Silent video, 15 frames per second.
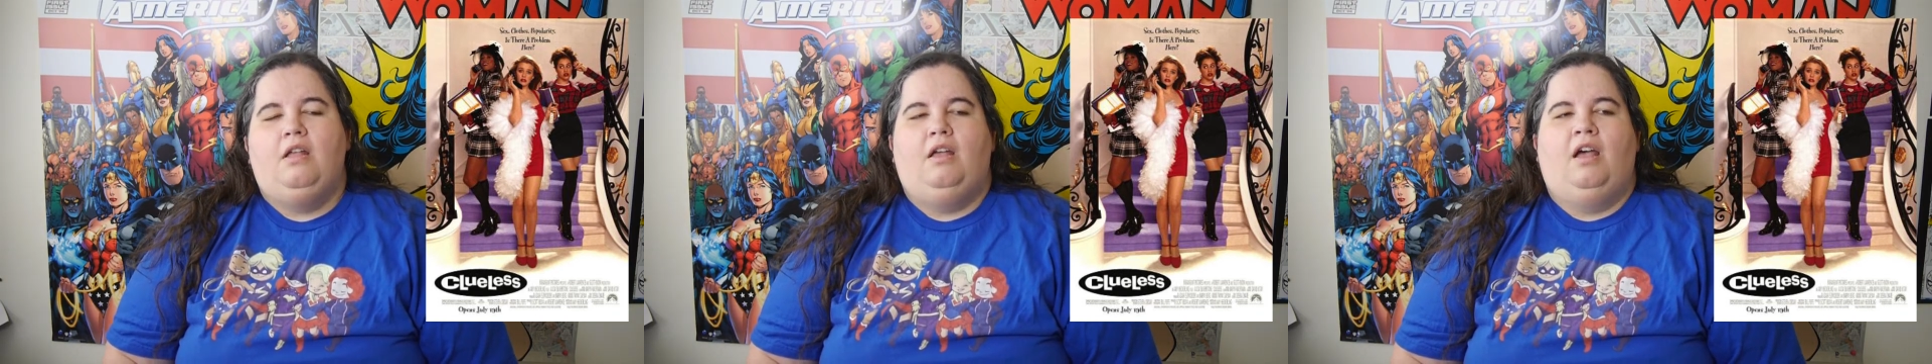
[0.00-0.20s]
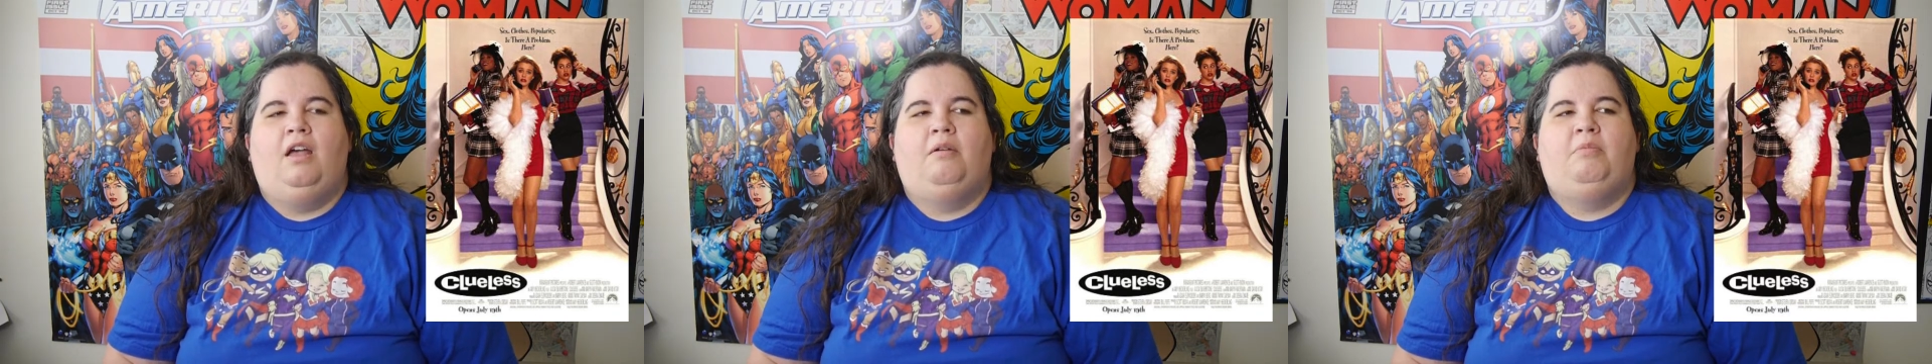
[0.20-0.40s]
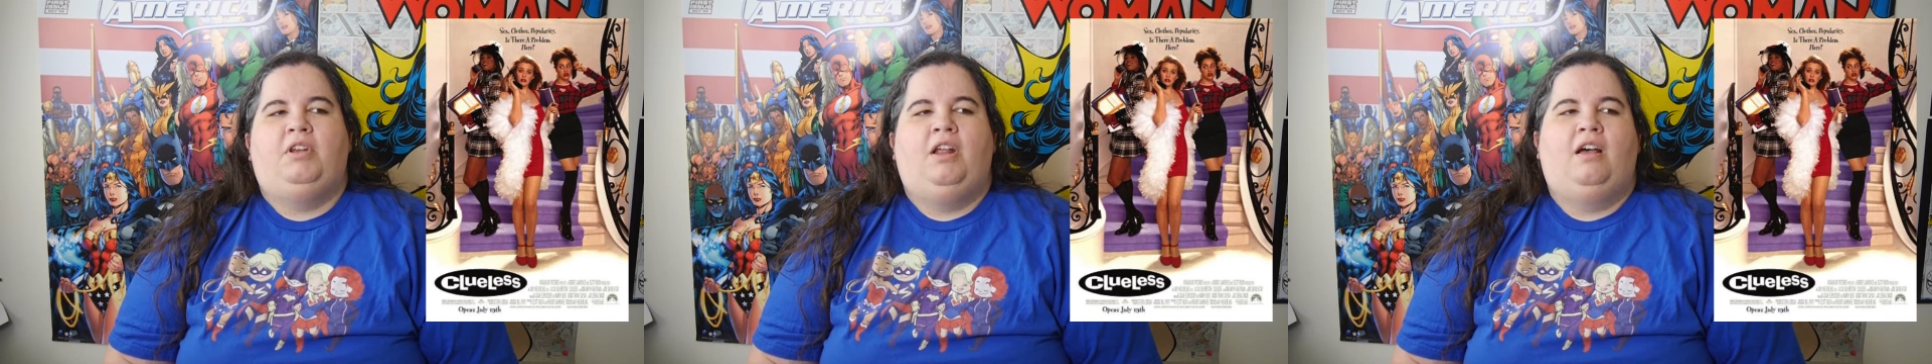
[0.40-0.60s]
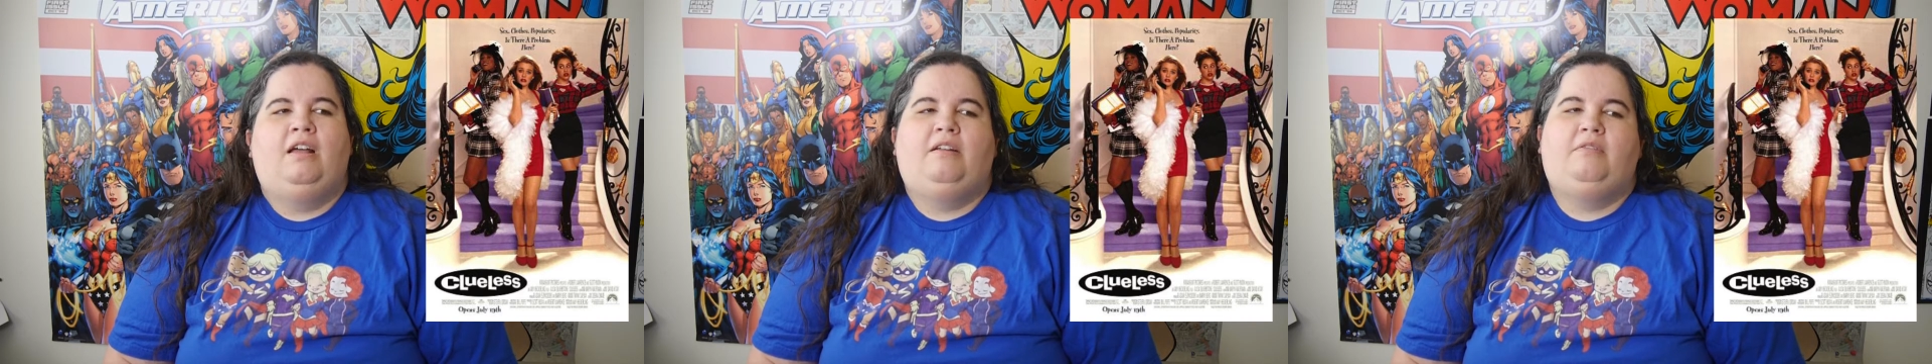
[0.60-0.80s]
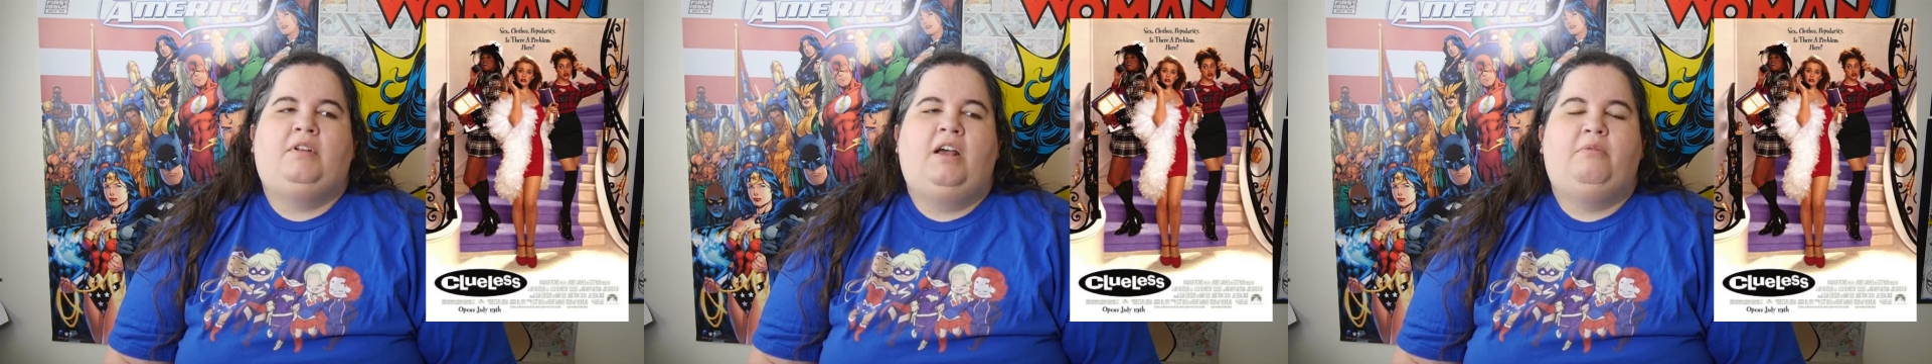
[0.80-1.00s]
but
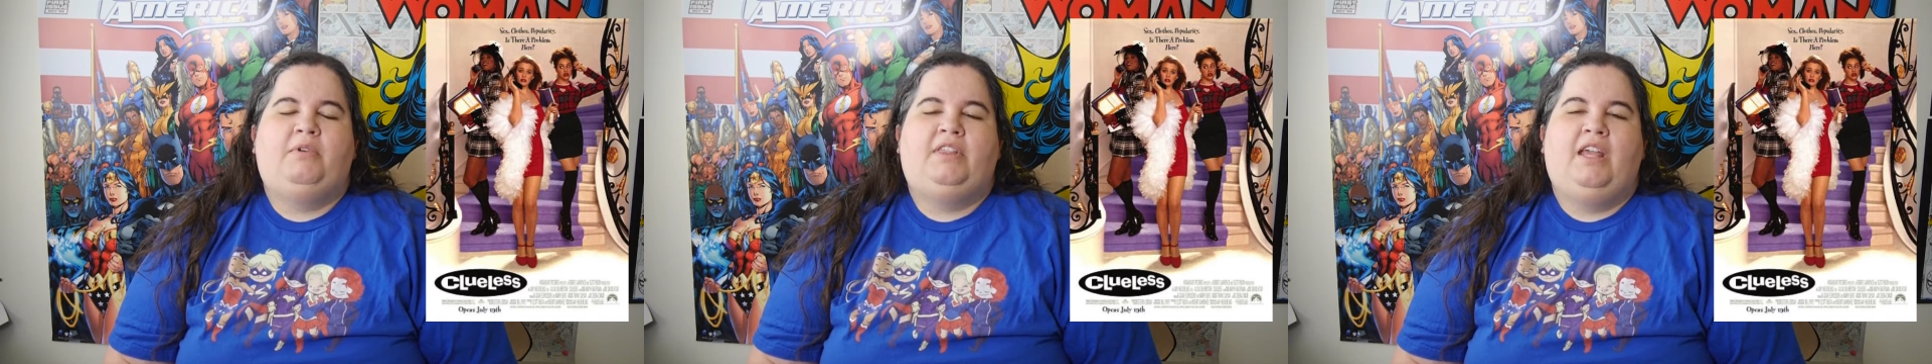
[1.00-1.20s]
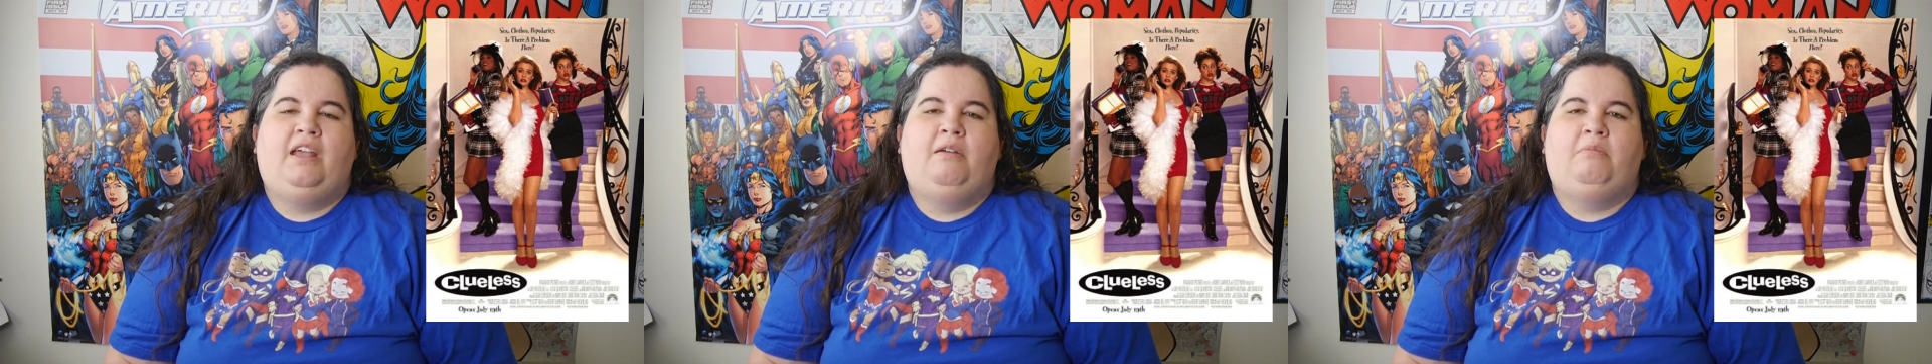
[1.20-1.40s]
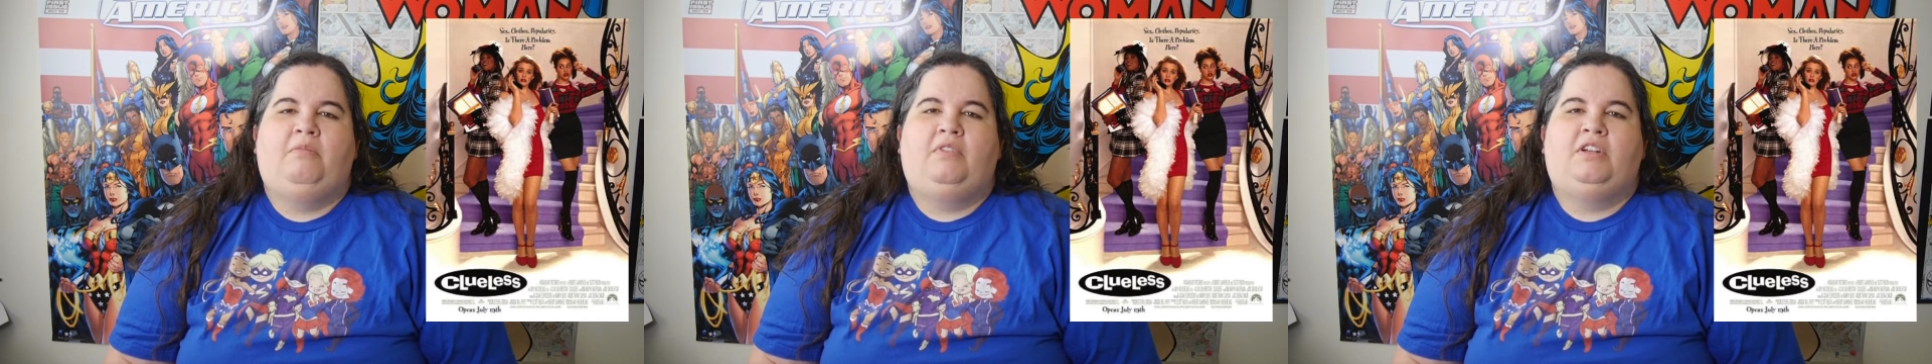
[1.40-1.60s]
not with them.